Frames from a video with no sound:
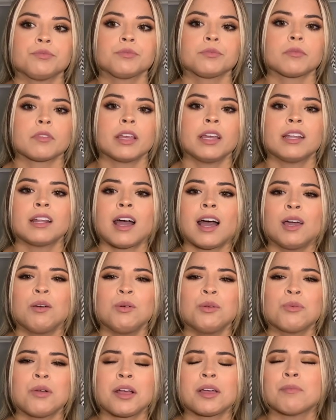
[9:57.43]
And I
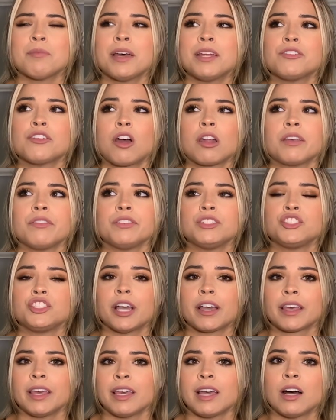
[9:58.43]
would recommend not even
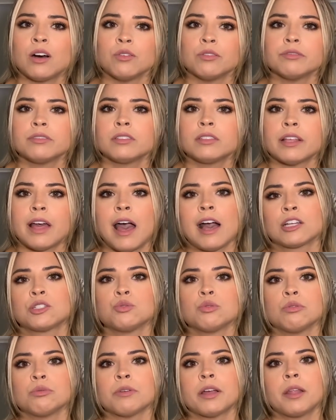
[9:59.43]
checking out the
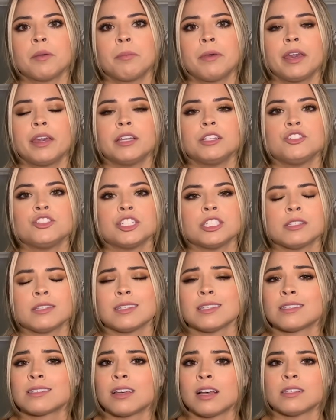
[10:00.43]
actual Reddit page. It's
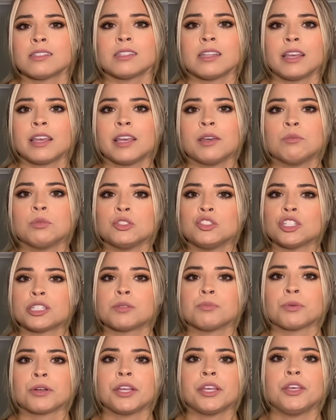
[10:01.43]
disgusting. It will just
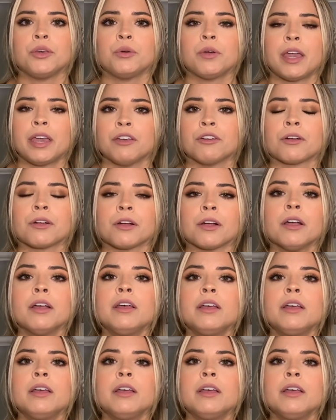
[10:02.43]
bring you anger.